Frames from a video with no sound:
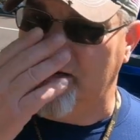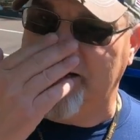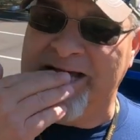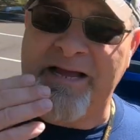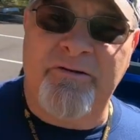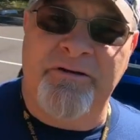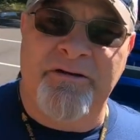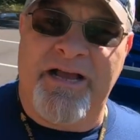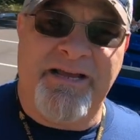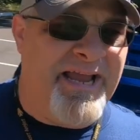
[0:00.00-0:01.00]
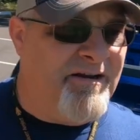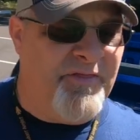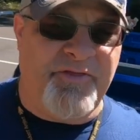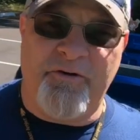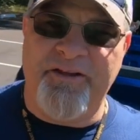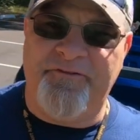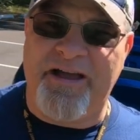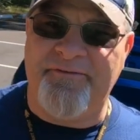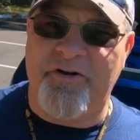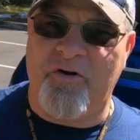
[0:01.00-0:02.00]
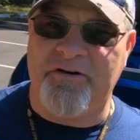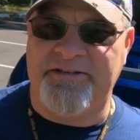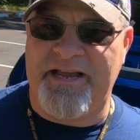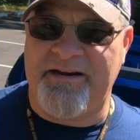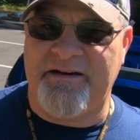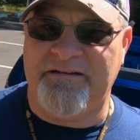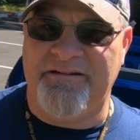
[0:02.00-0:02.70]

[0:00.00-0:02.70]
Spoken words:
Now, I counted 35 cars down there,